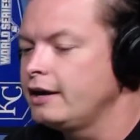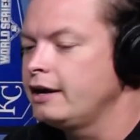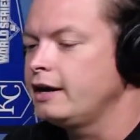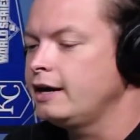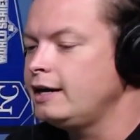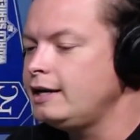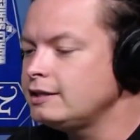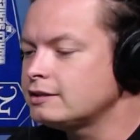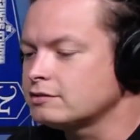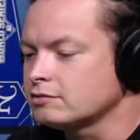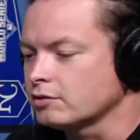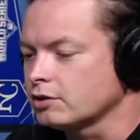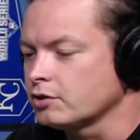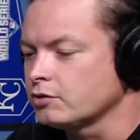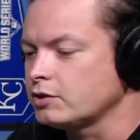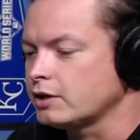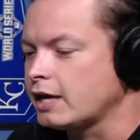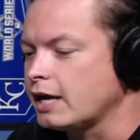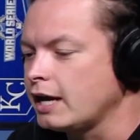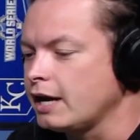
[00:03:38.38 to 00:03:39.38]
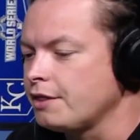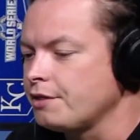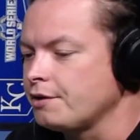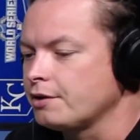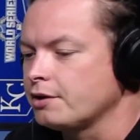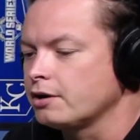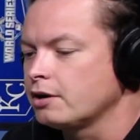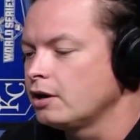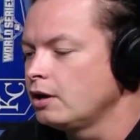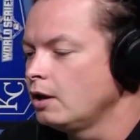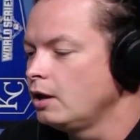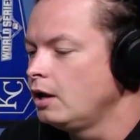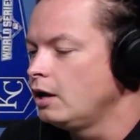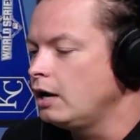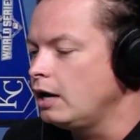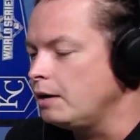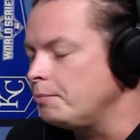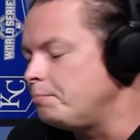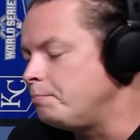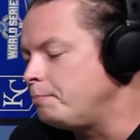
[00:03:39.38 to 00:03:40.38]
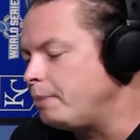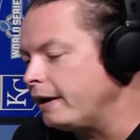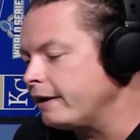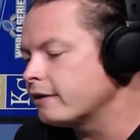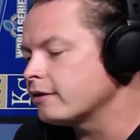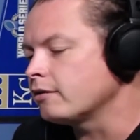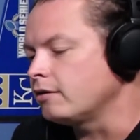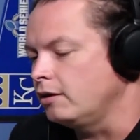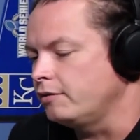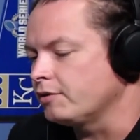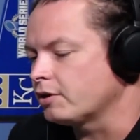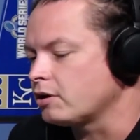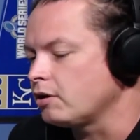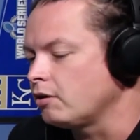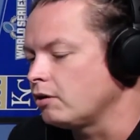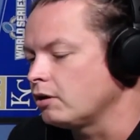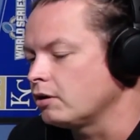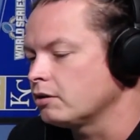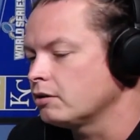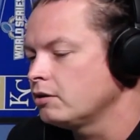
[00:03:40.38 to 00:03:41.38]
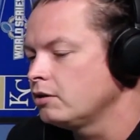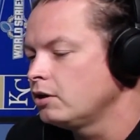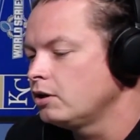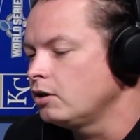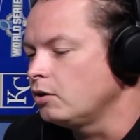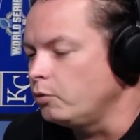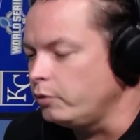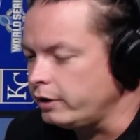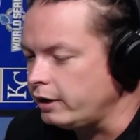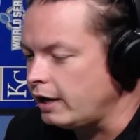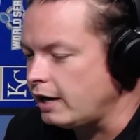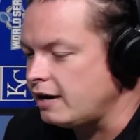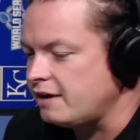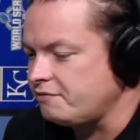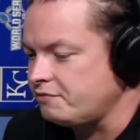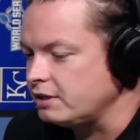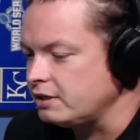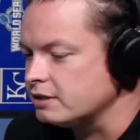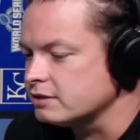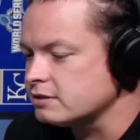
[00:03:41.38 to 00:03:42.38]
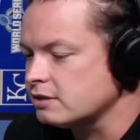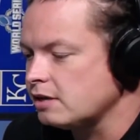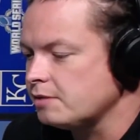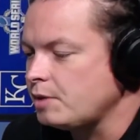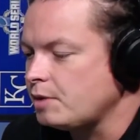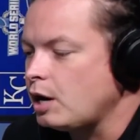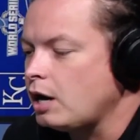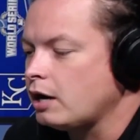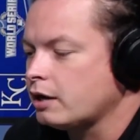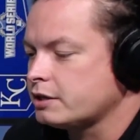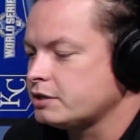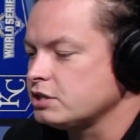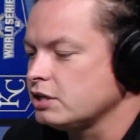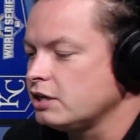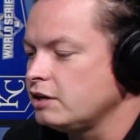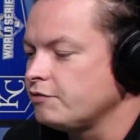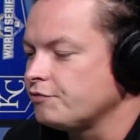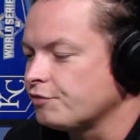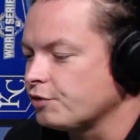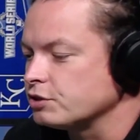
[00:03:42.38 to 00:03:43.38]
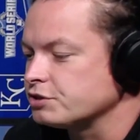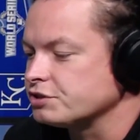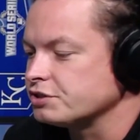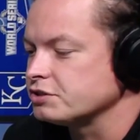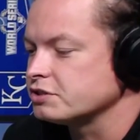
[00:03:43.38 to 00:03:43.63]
he threw together a banger of a card. We have Islam Makhachev versus